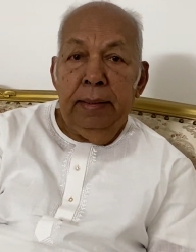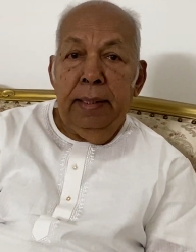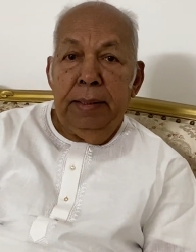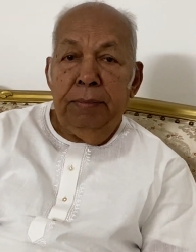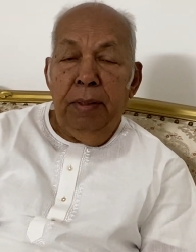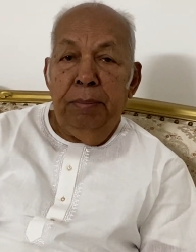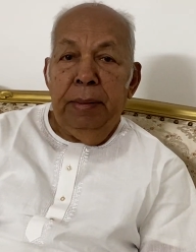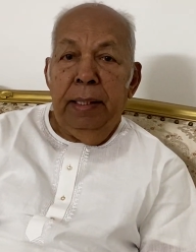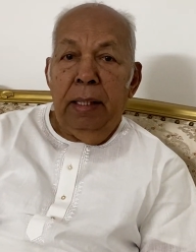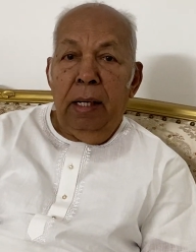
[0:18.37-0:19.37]
that will
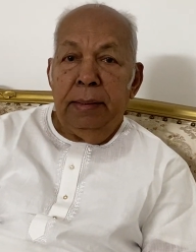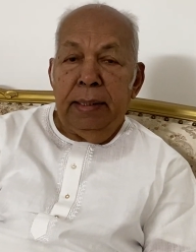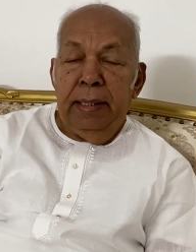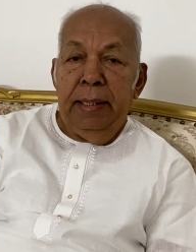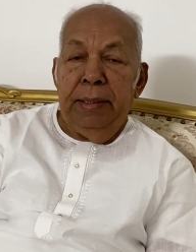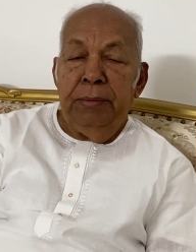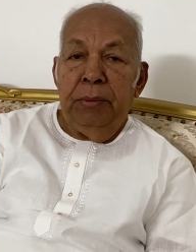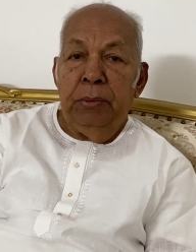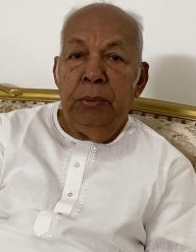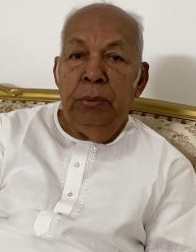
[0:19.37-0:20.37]
be an alternative
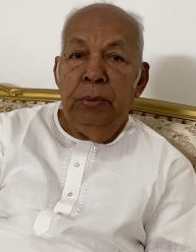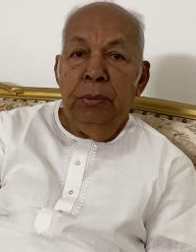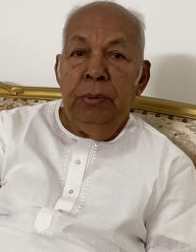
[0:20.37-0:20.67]
to